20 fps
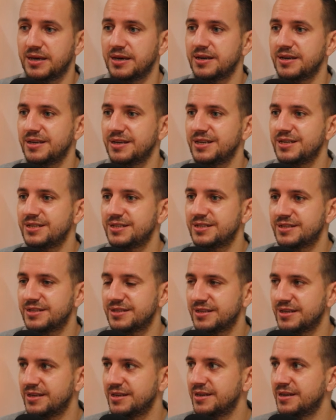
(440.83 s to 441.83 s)
is
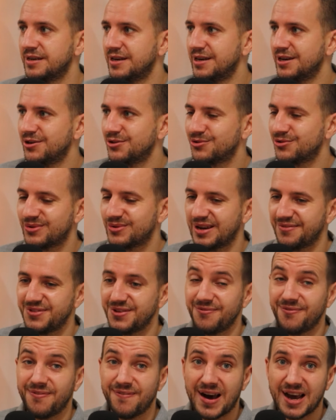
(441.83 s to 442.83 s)
to have the
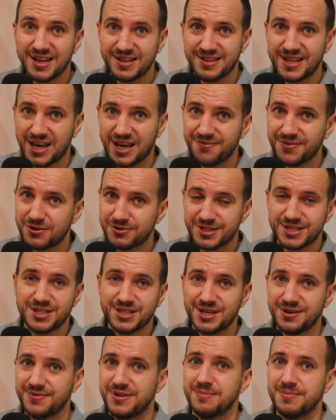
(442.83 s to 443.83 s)

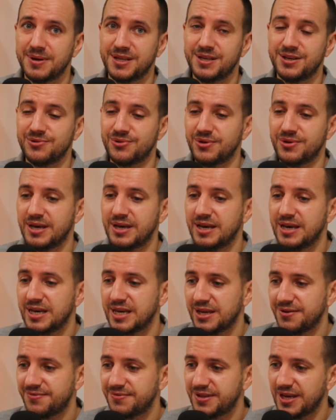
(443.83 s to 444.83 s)
diversity of the menu.
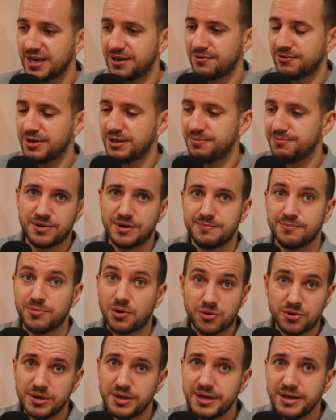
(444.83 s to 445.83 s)
If they will be
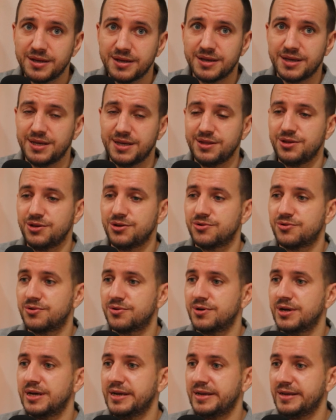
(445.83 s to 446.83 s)
bored in
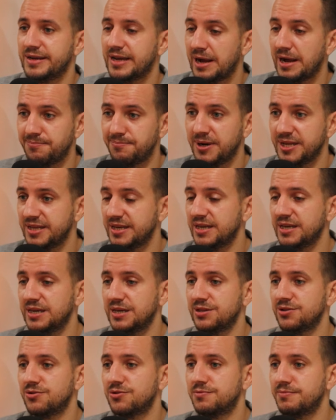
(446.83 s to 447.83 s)
your company,
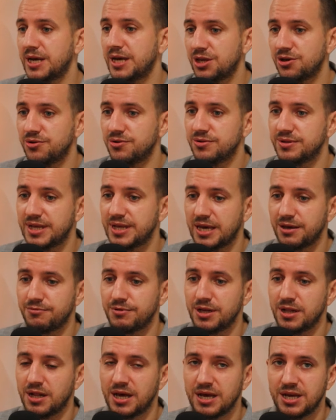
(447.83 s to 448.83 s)
in your menu, they
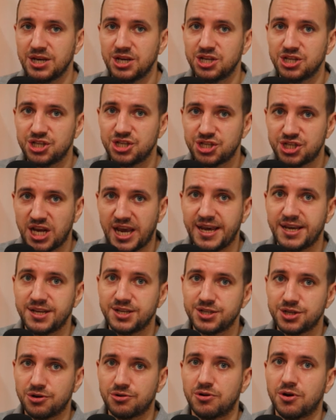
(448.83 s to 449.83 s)
will change
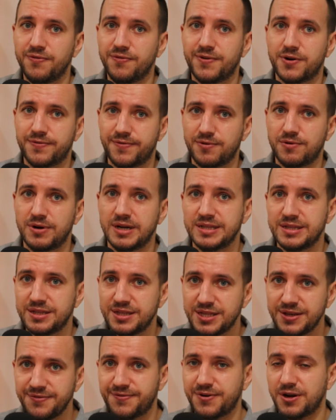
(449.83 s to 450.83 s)
your offer for a
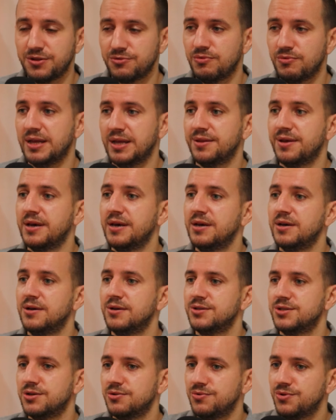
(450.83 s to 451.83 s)
different one.
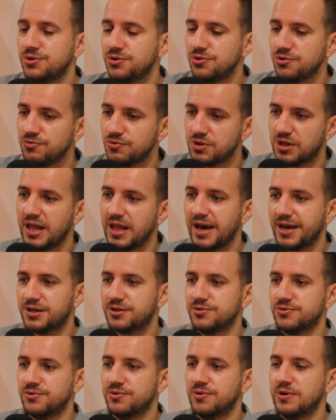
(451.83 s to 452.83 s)
So you would like
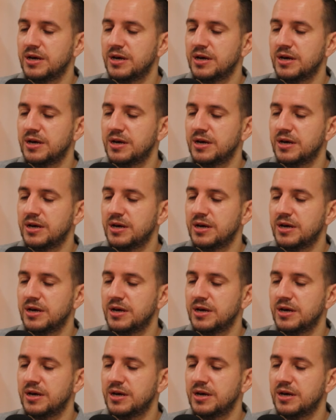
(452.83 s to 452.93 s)
to